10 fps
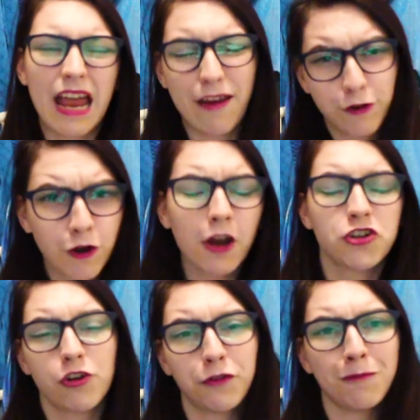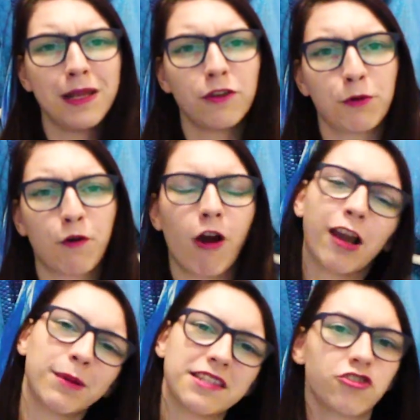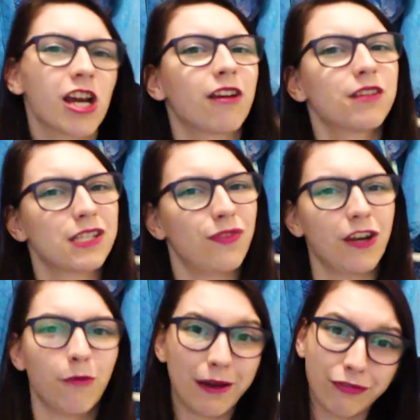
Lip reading: If you're not sure if you meet the requirements, check out this video by